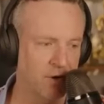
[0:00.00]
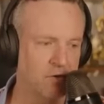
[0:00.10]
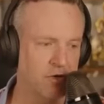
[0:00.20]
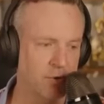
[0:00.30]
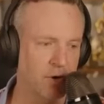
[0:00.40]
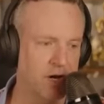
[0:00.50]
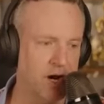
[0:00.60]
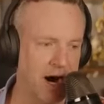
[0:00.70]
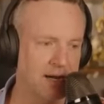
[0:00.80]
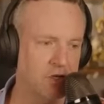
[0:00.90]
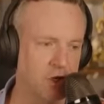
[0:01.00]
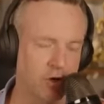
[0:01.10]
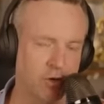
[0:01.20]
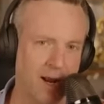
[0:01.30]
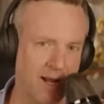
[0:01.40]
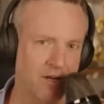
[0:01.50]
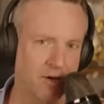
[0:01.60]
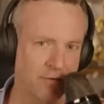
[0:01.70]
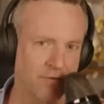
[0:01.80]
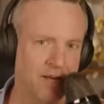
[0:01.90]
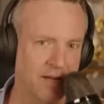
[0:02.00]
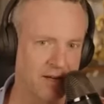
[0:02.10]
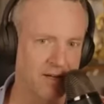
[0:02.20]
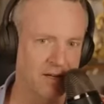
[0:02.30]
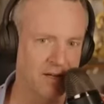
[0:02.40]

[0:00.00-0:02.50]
folks, you are not curating your feed.